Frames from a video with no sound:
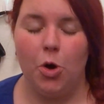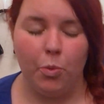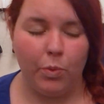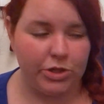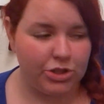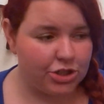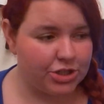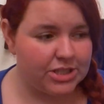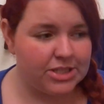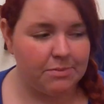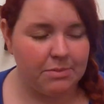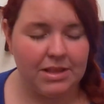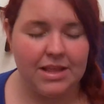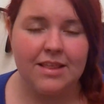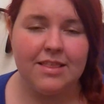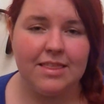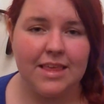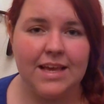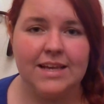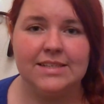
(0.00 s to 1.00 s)
which are some of
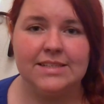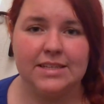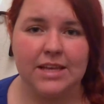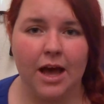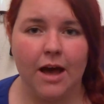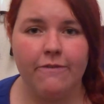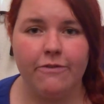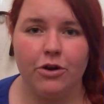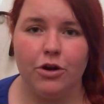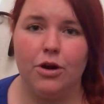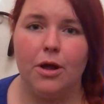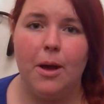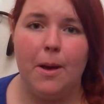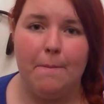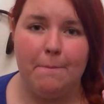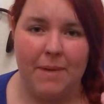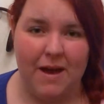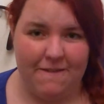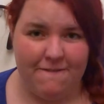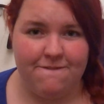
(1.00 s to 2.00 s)
the things covered
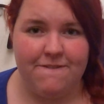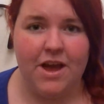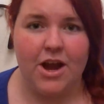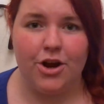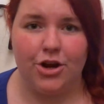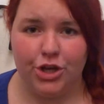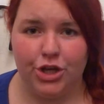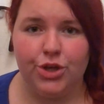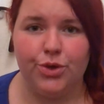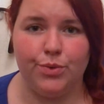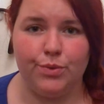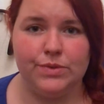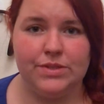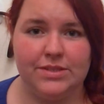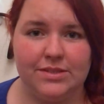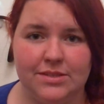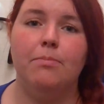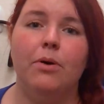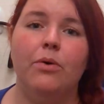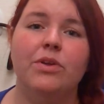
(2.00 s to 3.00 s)
by fair use.